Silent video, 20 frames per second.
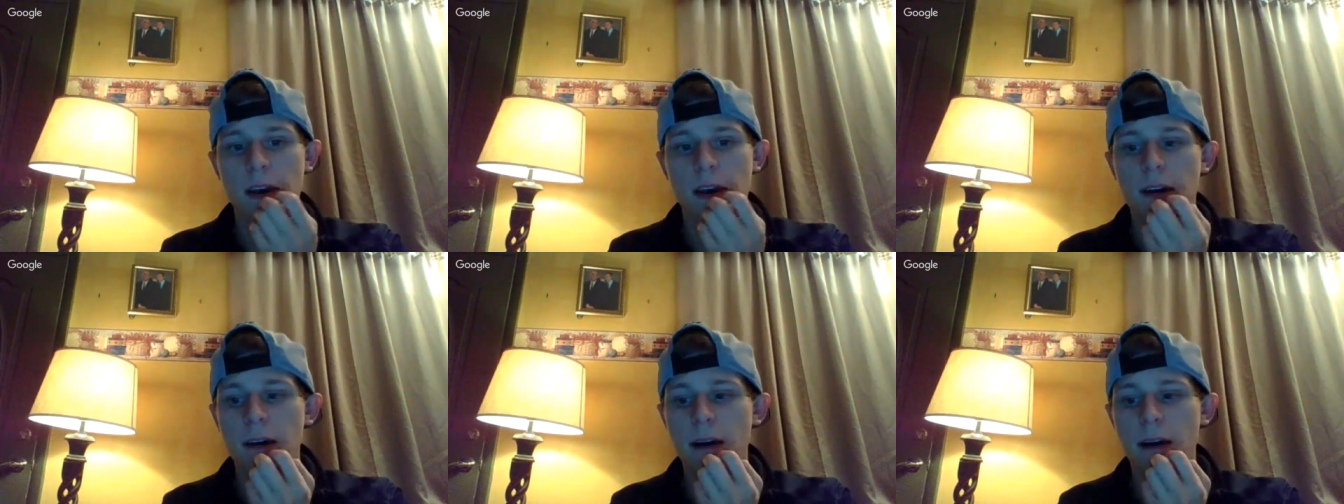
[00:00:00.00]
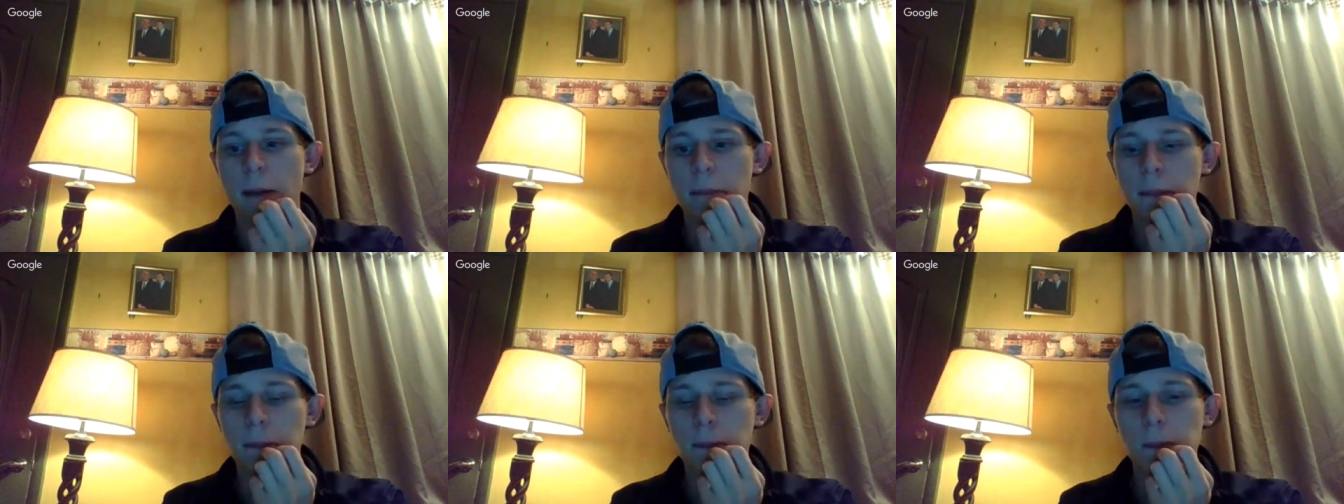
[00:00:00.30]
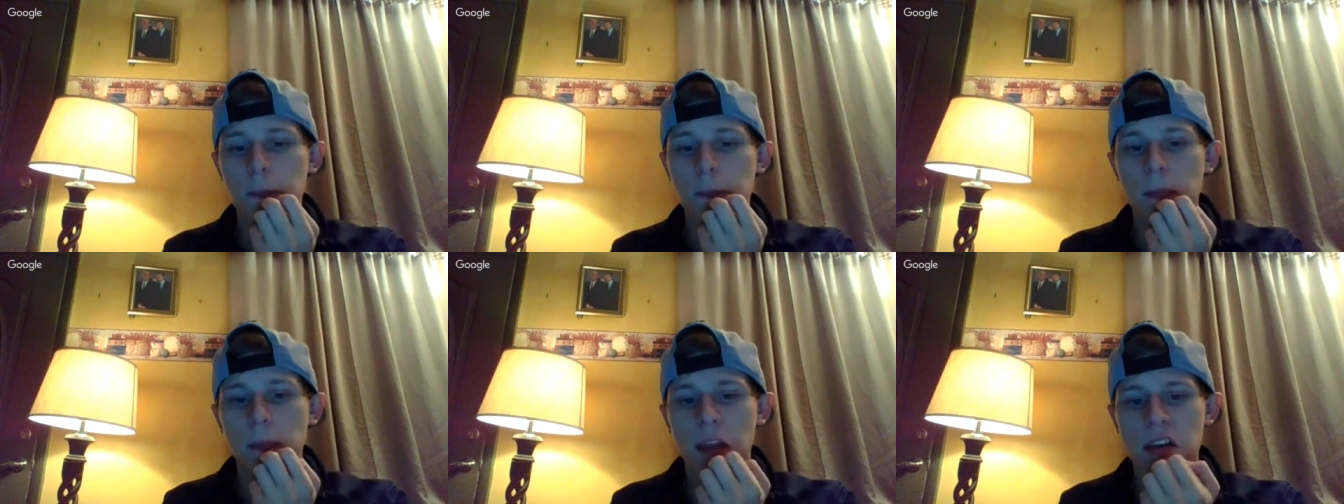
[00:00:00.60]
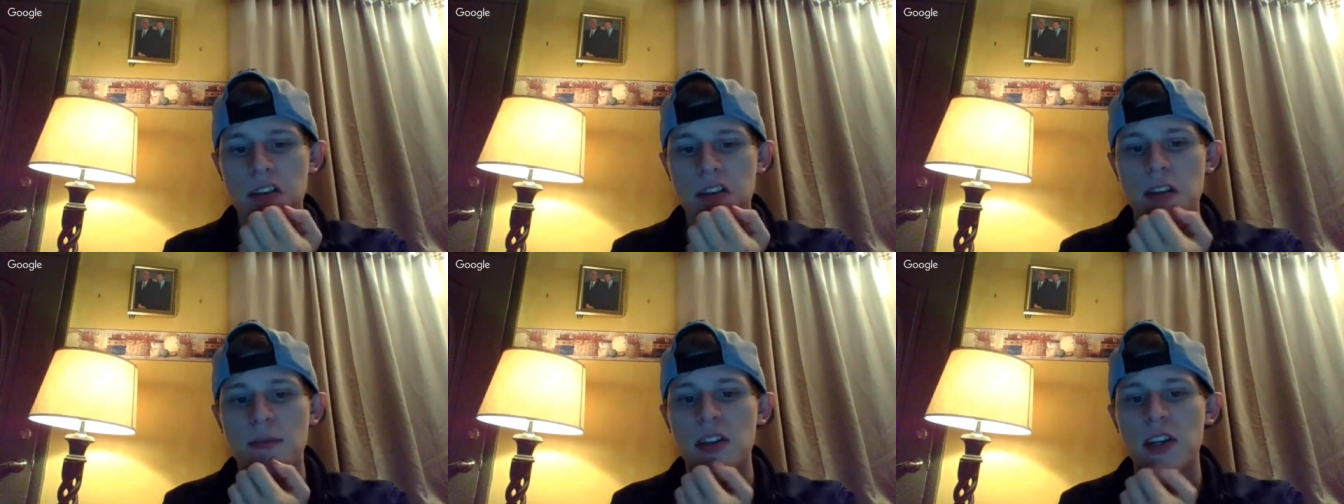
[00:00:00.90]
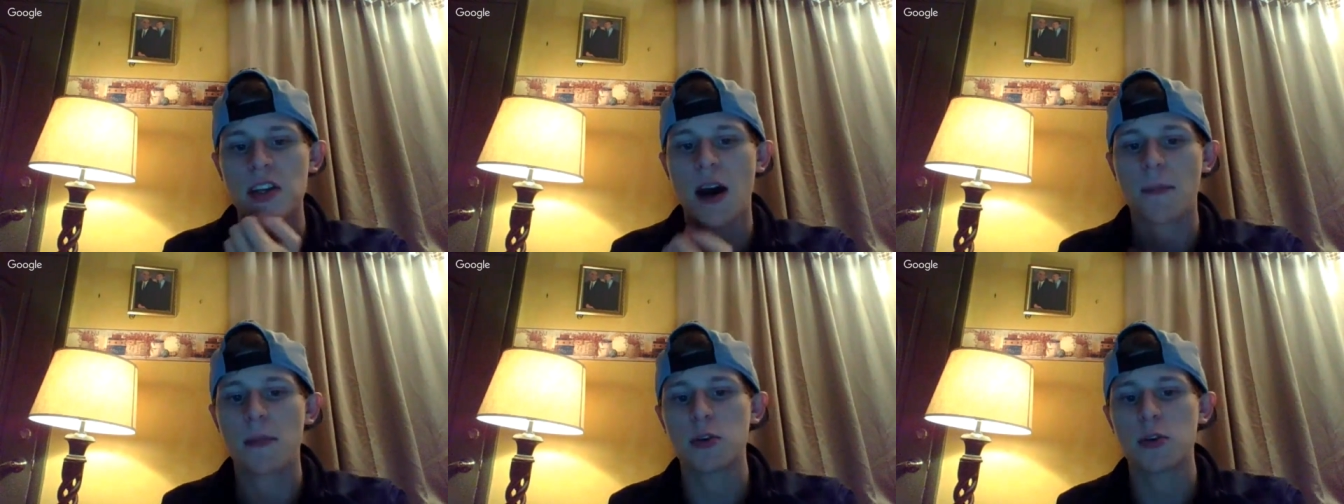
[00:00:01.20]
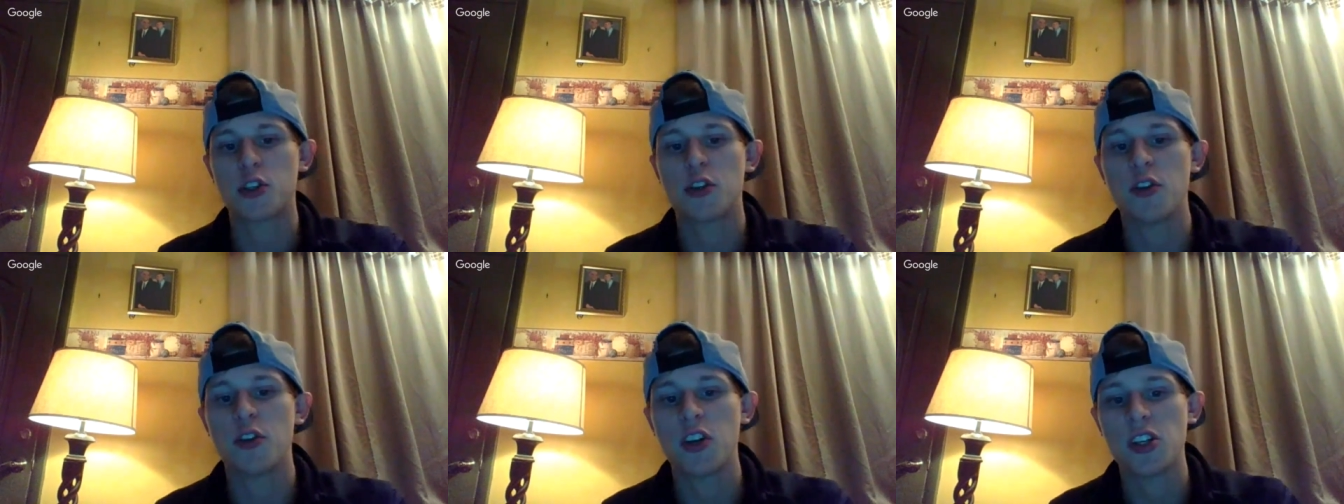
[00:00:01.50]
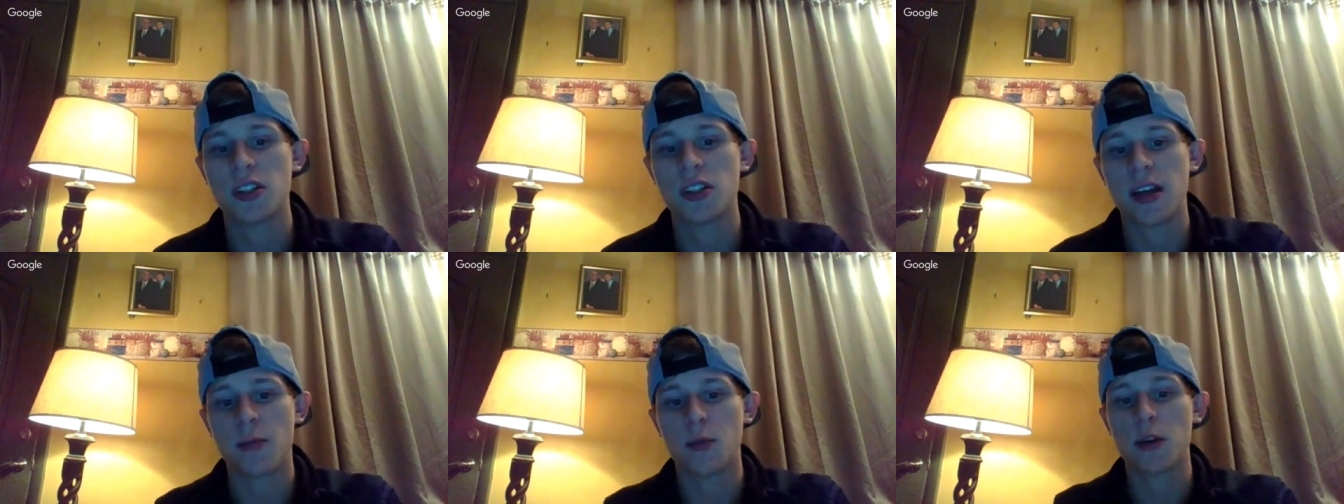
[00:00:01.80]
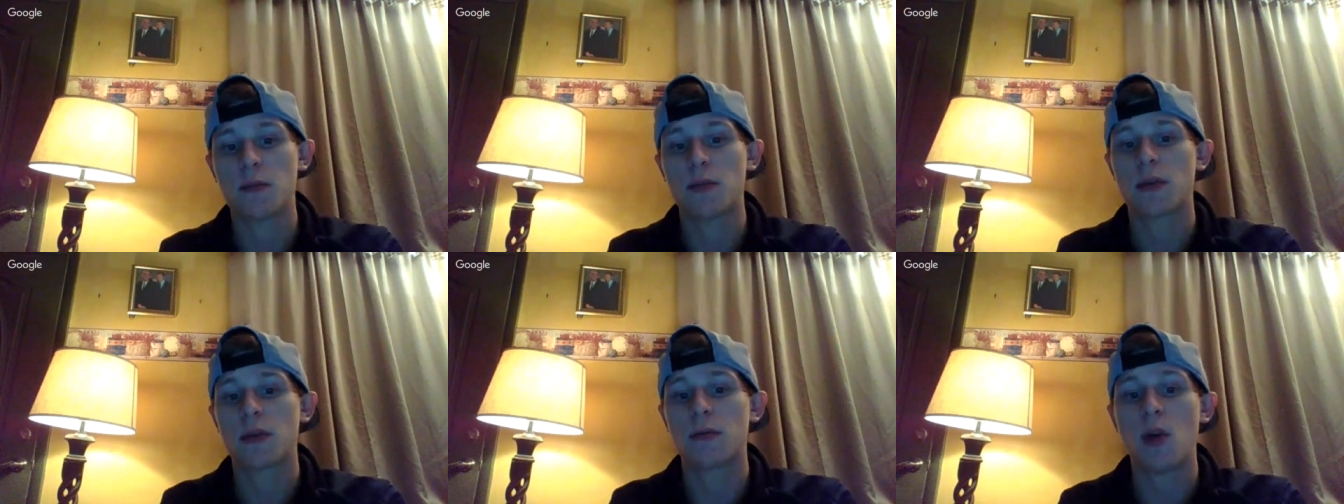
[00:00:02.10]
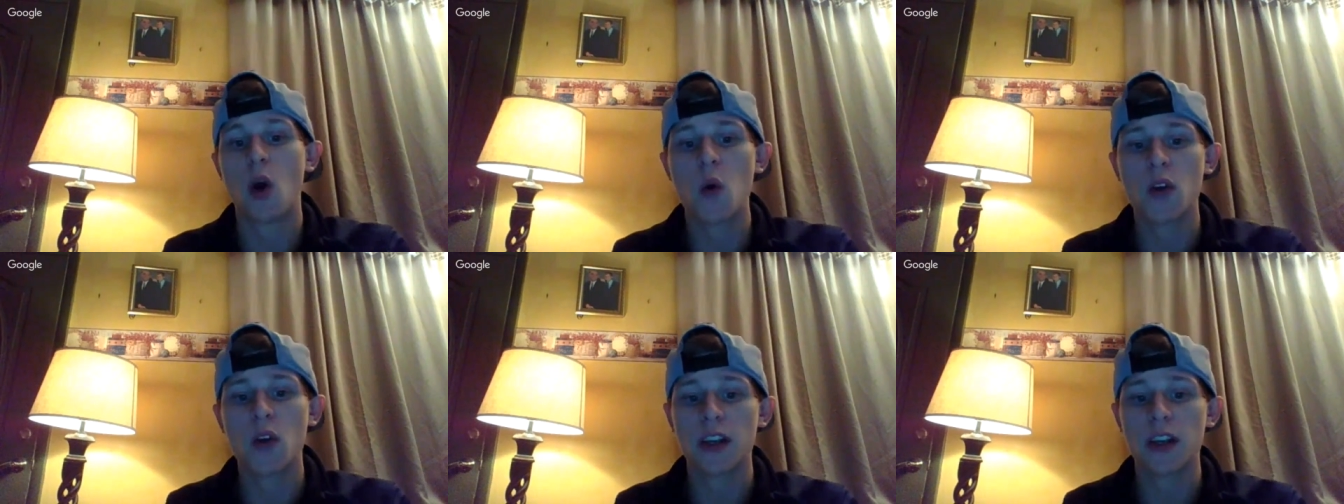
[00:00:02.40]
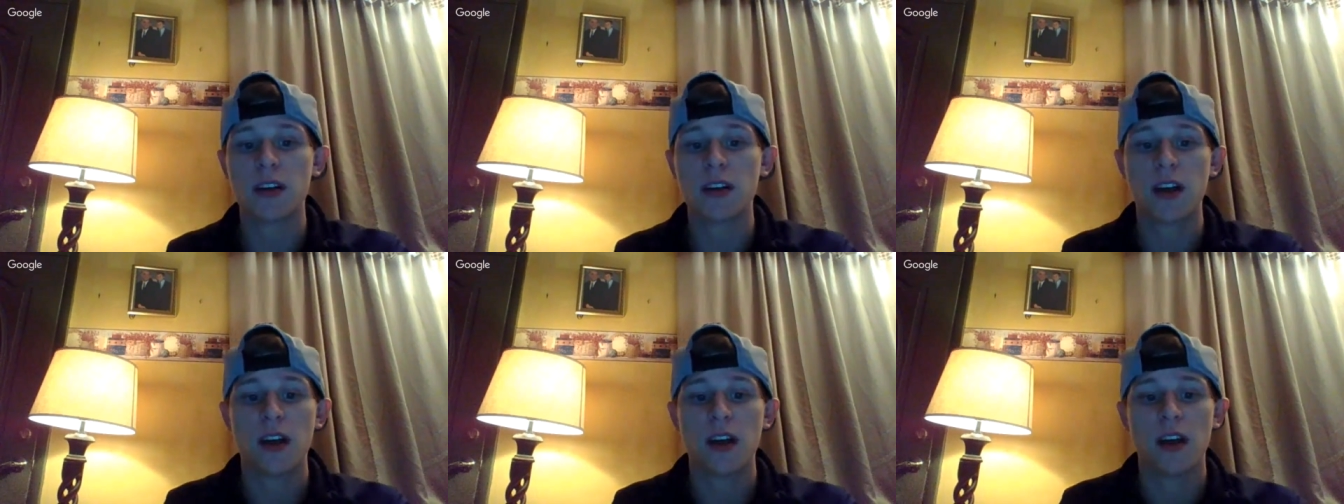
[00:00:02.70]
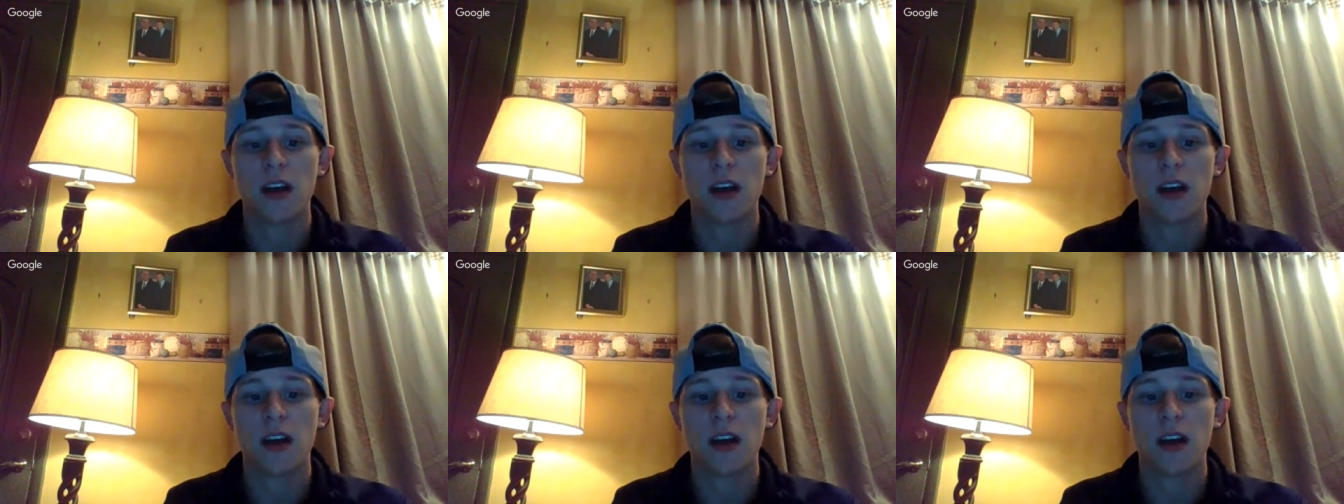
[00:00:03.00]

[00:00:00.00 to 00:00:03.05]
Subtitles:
Some of the opportunities that we promoted,